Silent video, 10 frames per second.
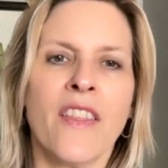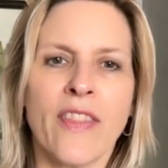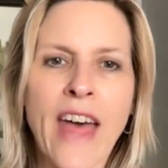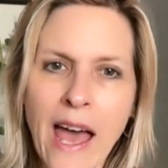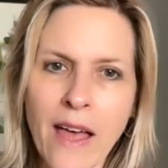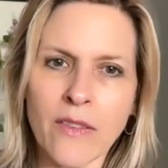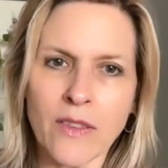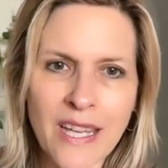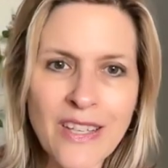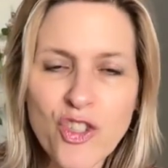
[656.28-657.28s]
that
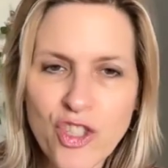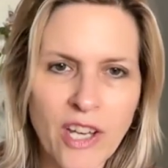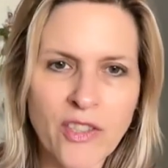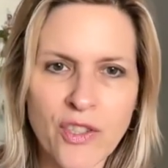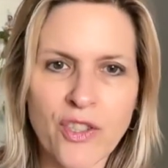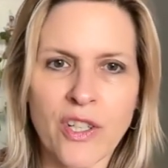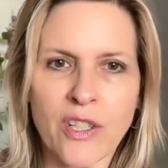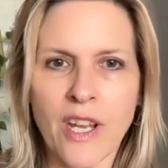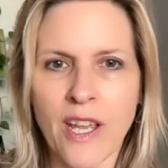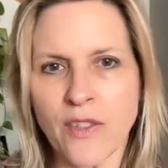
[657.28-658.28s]

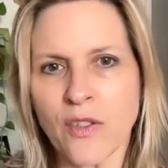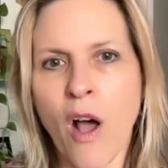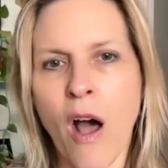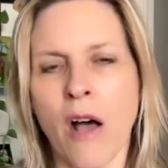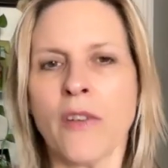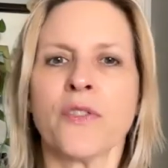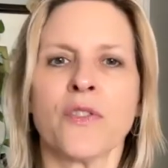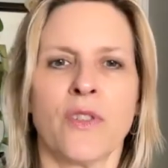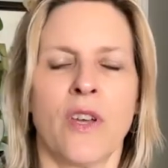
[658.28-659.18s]
congestion has cost